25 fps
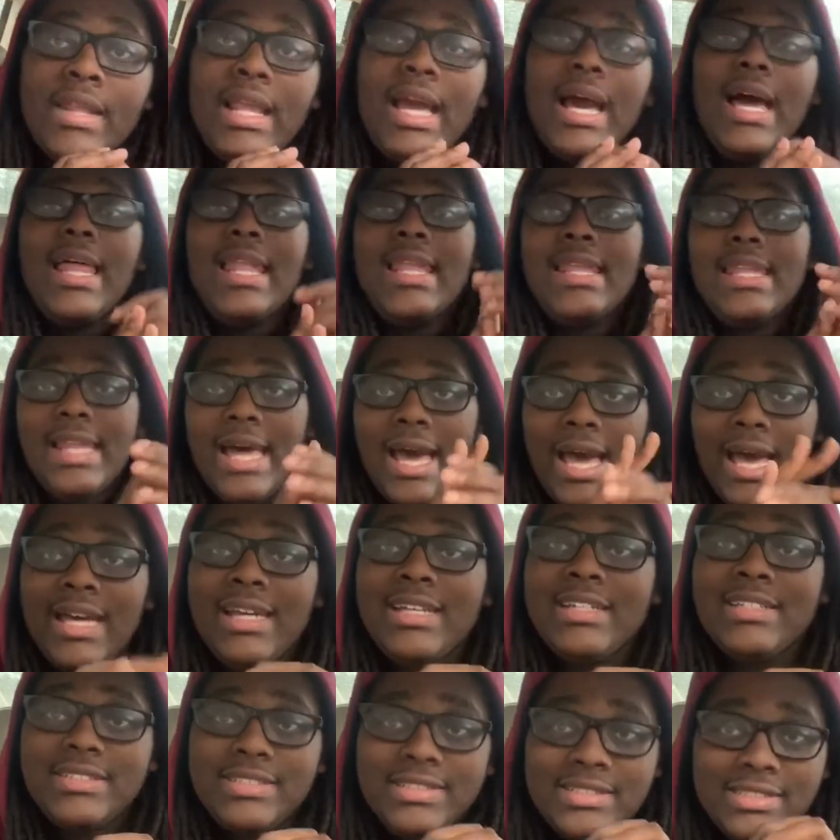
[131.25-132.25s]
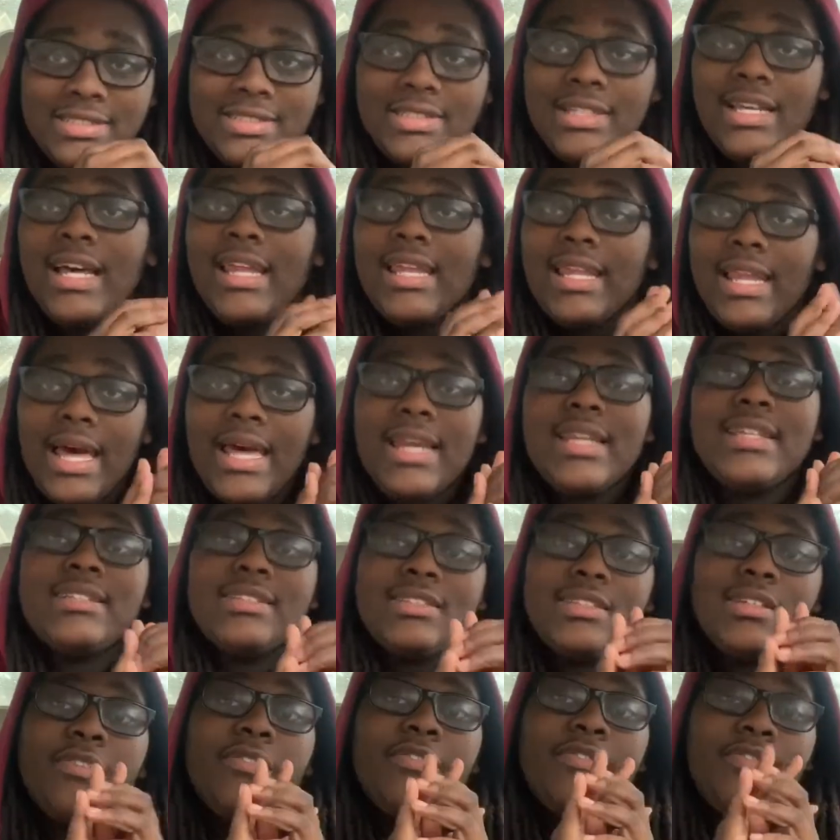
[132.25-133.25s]
a lot of
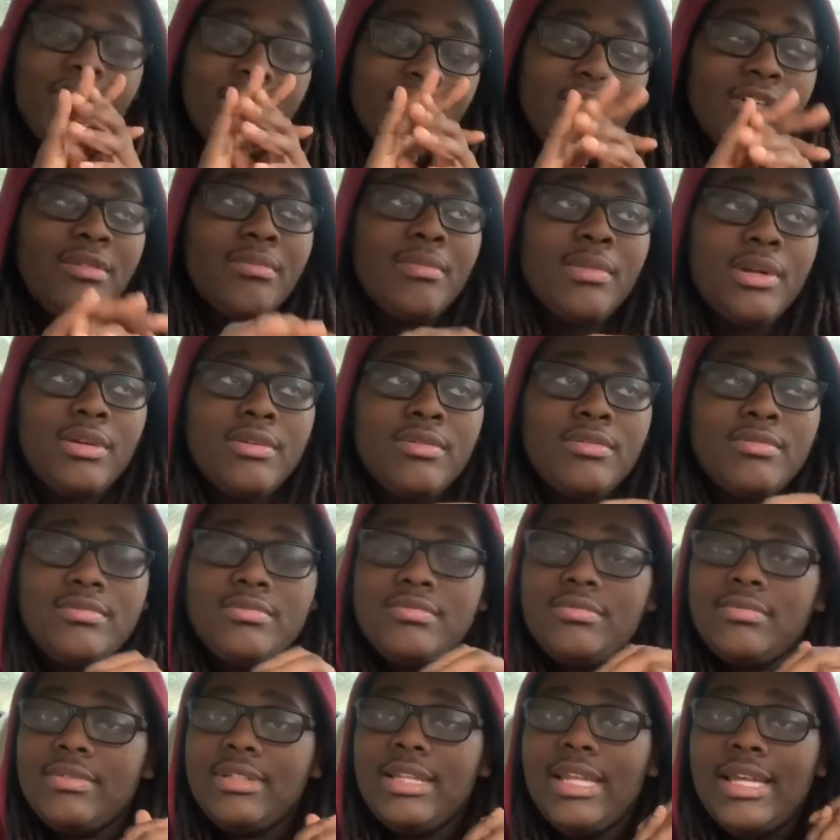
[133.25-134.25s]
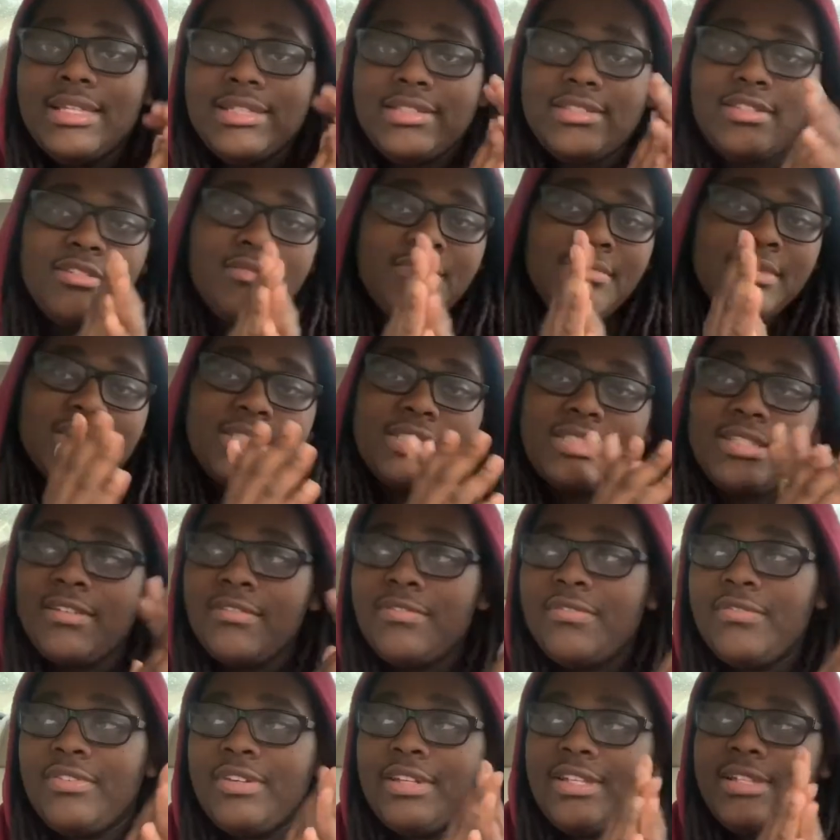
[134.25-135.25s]
stuff flipped, bro. Like, so much
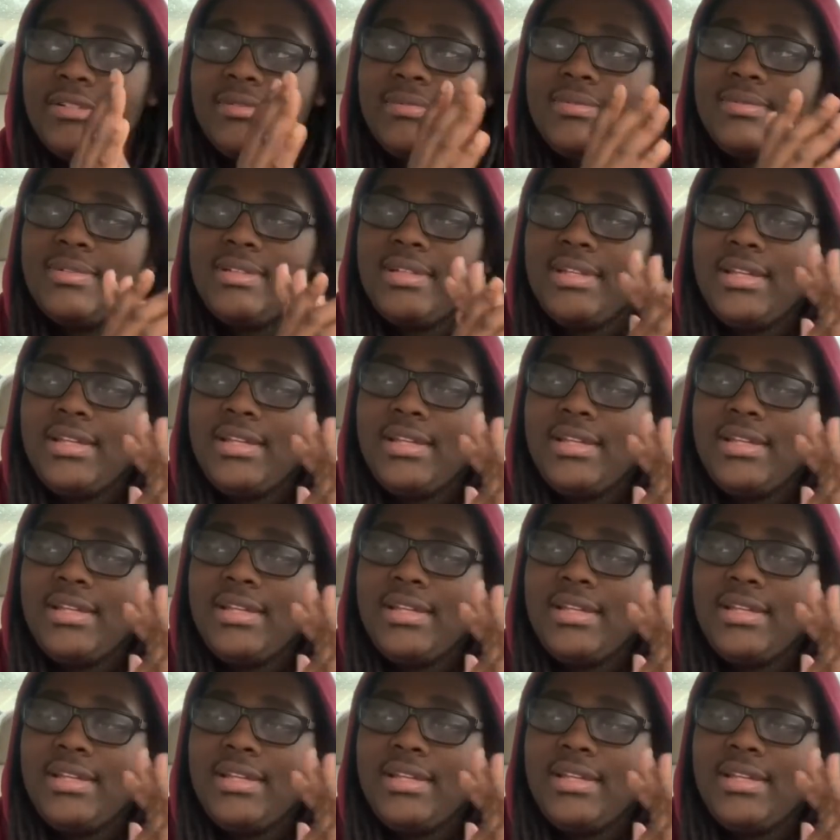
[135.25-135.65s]
stuff flipped.